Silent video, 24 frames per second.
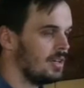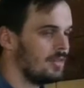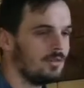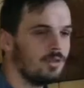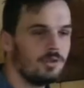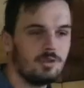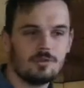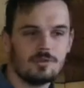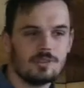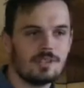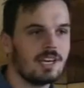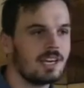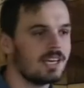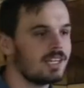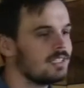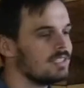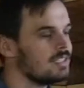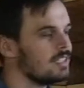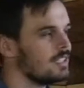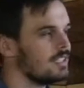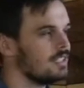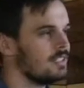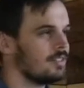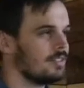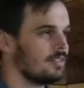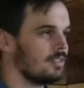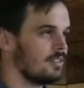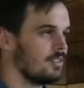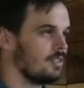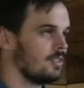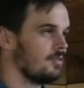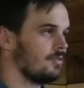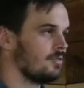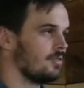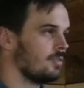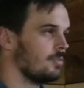if you've gained
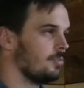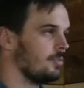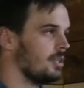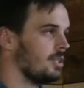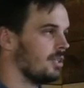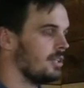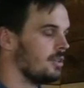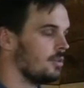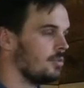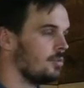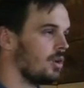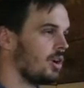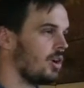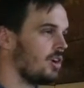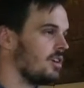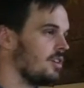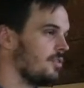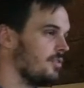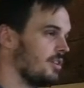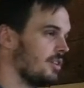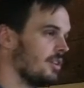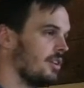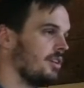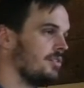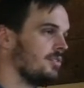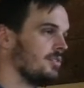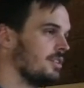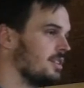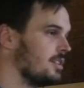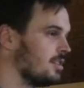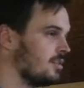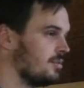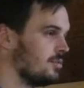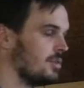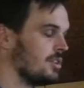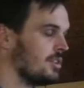anything from being a part of a
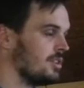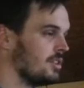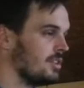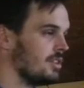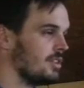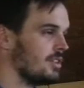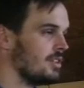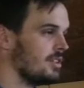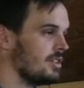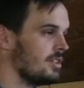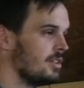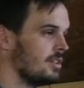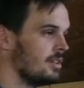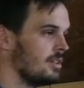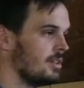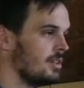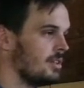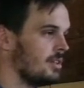loving community,